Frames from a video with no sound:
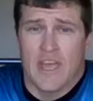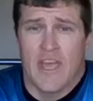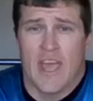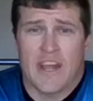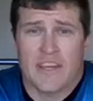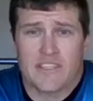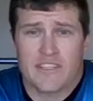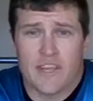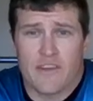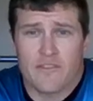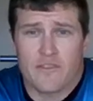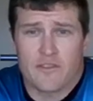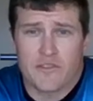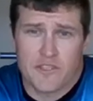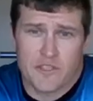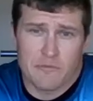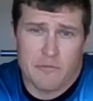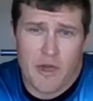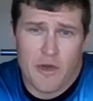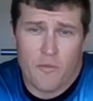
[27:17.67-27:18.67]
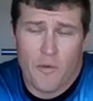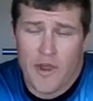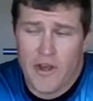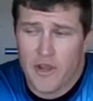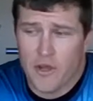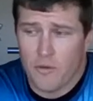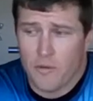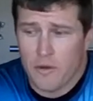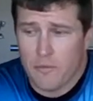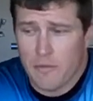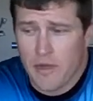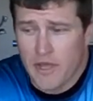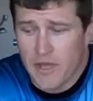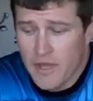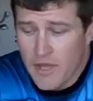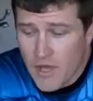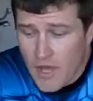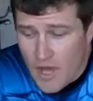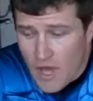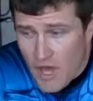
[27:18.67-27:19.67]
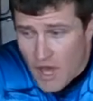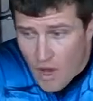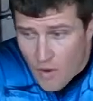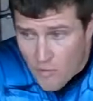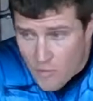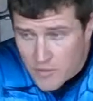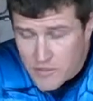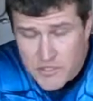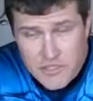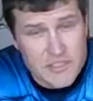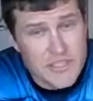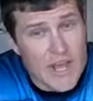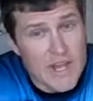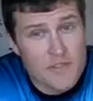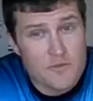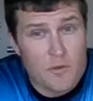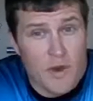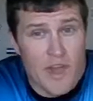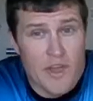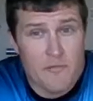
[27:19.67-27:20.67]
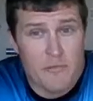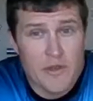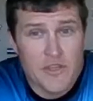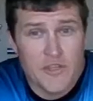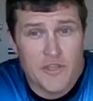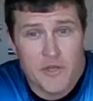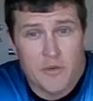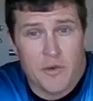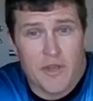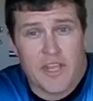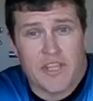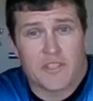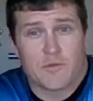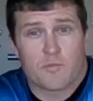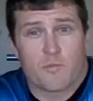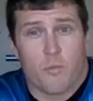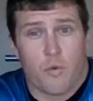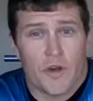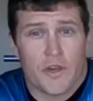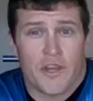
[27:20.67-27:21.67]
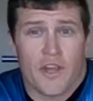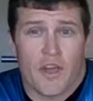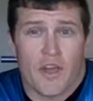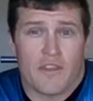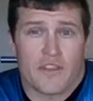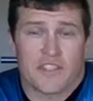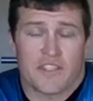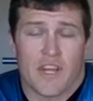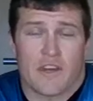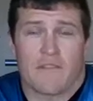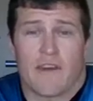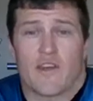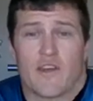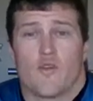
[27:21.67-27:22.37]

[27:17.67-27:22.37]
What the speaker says: instead of using my weight equipment, that's why I've been doing is working on the stuff I